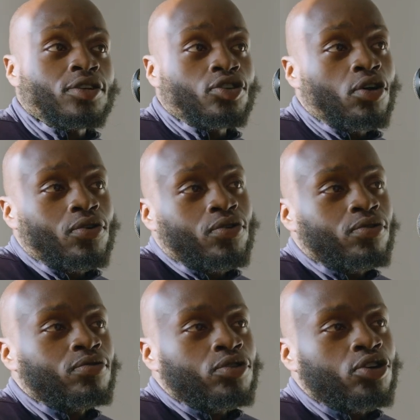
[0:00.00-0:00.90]

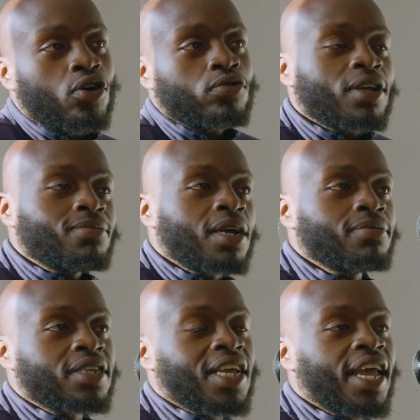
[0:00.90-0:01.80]
So, you know, sometimes
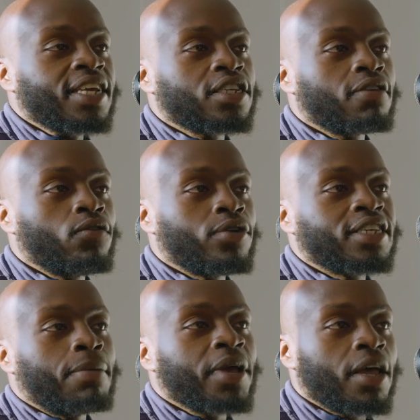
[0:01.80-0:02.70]
it's a case of, look, there's
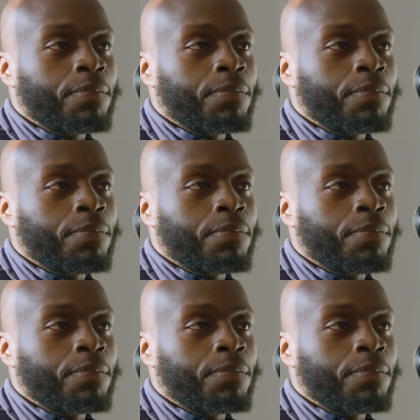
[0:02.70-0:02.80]
a bigger